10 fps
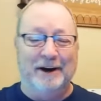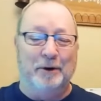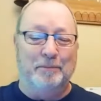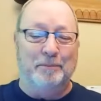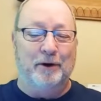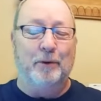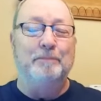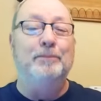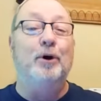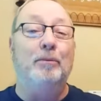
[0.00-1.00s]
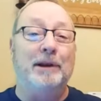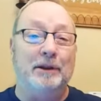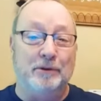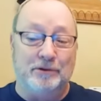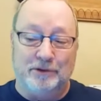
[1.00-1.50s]
I hope you don't. nobody
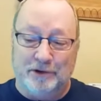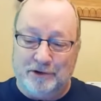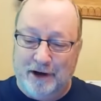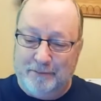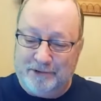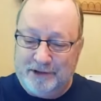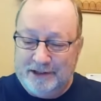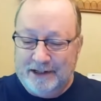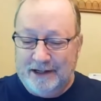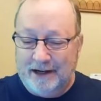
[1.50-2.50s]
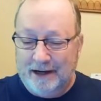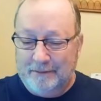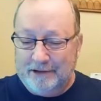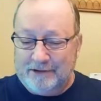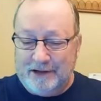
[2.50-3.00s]
loses their jobs.
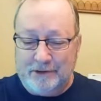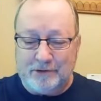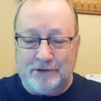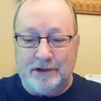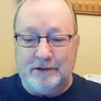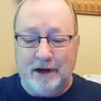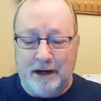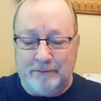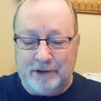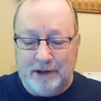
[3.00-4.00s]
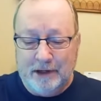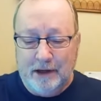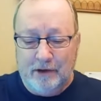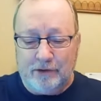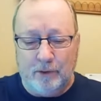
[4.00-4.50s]
Um, it's interesting times.
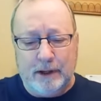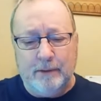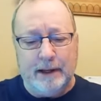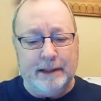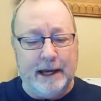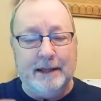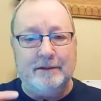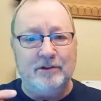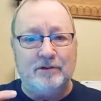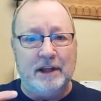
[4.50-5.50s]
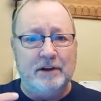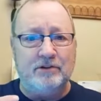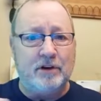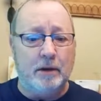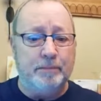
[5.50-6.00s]
So anyway, they just they
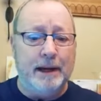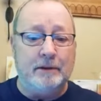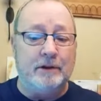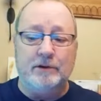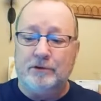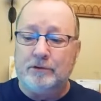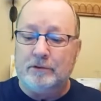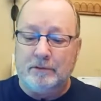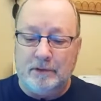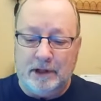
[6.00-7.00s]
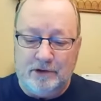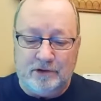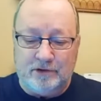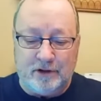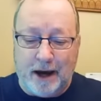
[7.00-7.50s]
just cut bait. They just they
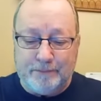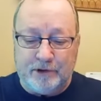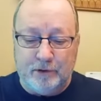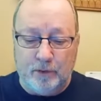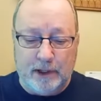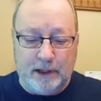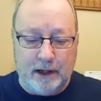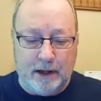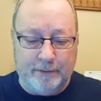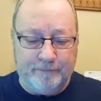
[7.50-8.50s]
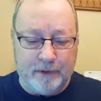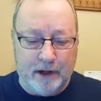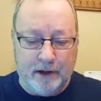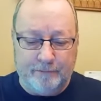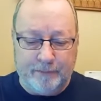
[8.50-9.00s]
just stopped doing uh,
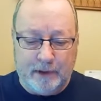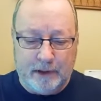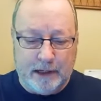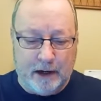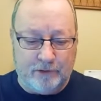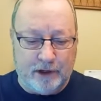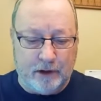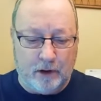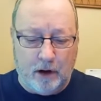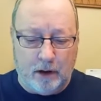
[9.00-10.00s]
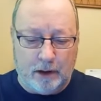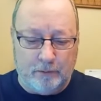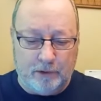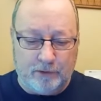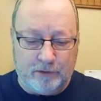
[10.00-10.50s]
um, housing at all, and it
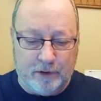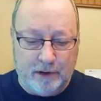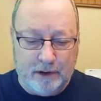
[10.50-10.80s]
was